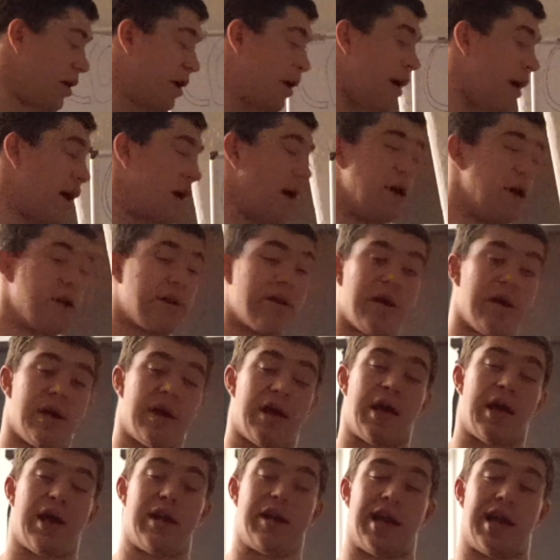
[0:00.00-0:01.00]
and
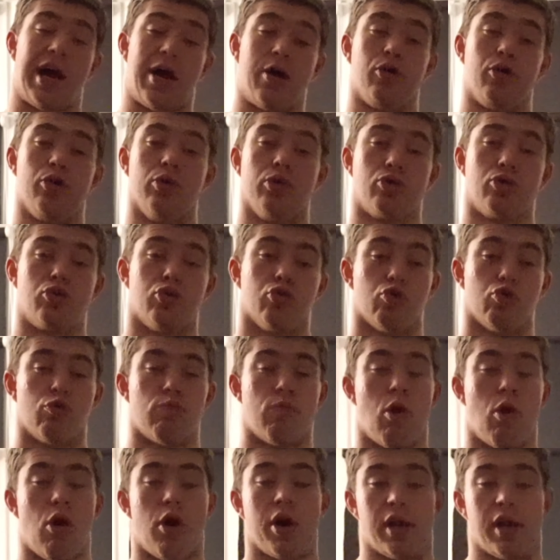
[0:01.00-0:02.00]
allow you to do
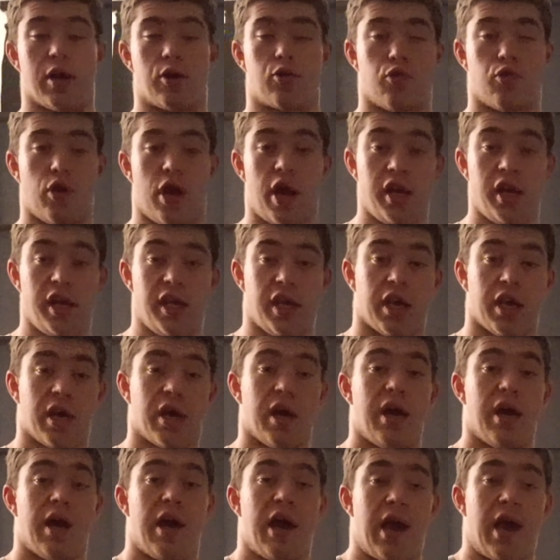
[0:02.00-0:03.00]
more in training
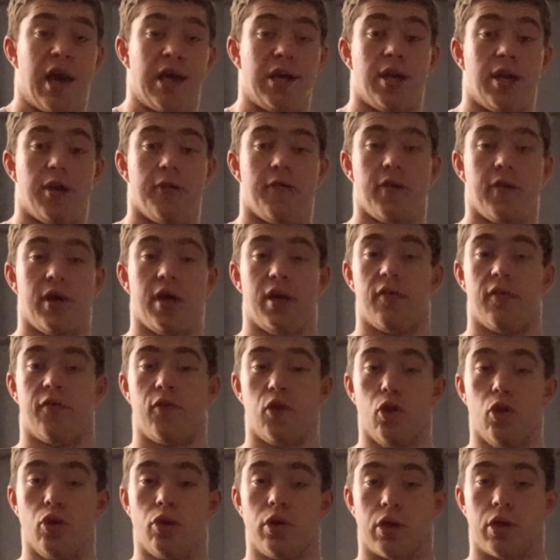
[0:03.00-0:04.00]
and in
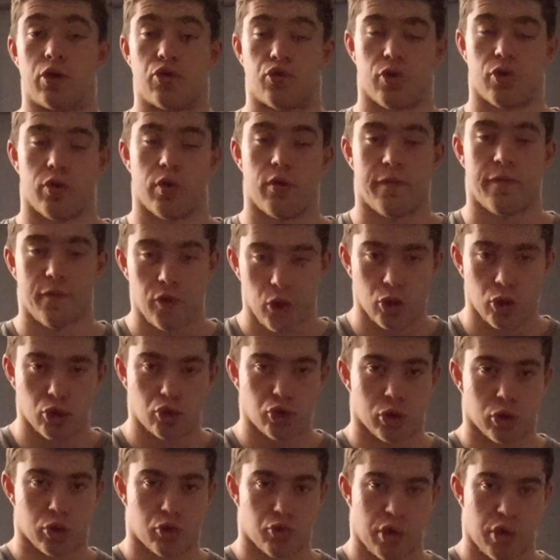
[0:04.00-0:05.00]

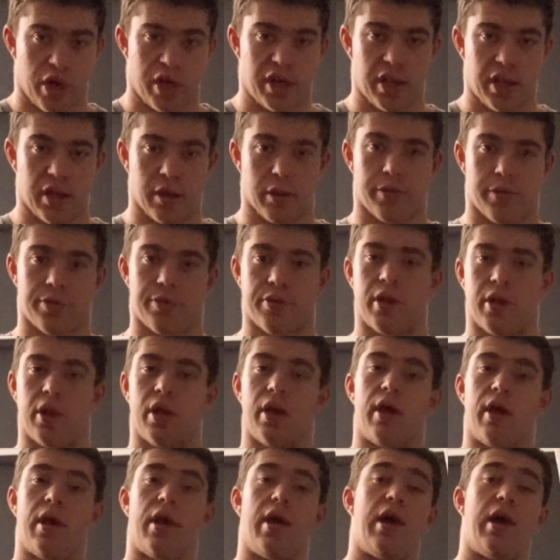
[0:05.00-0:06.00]
future trainings.
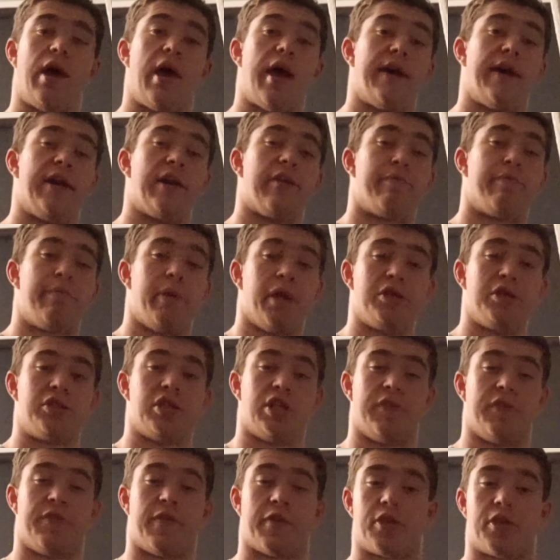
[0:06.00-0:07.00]
And
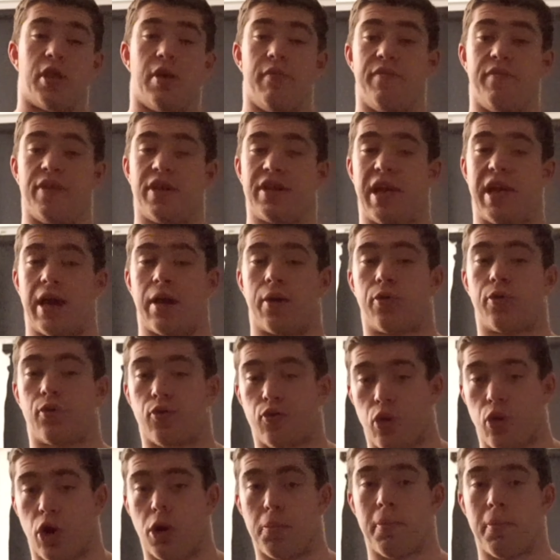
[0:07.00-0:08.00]
especially for something like
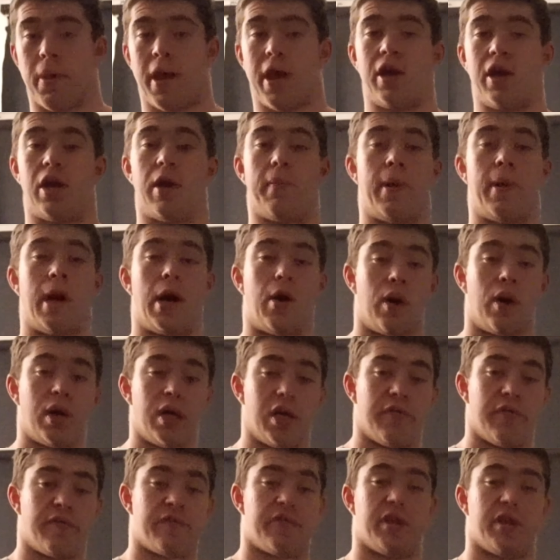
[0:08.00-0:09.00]
strongman or
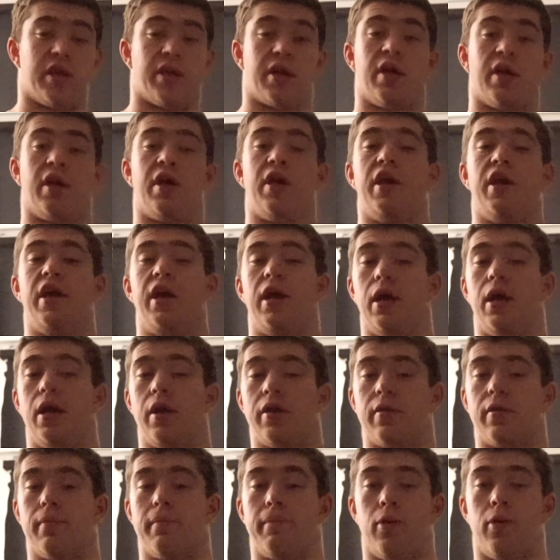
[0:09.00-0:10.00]
powerlifting, it is
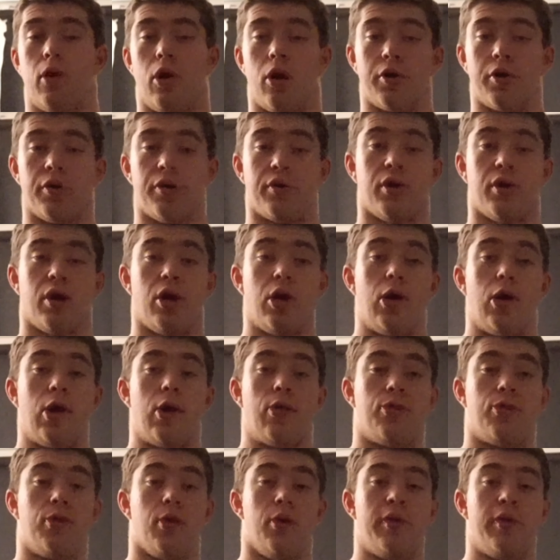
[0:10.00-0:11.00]
important
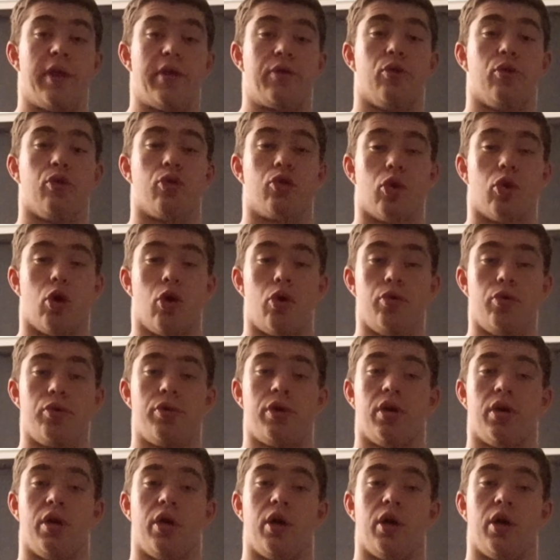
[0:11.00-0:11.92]
so that you don't,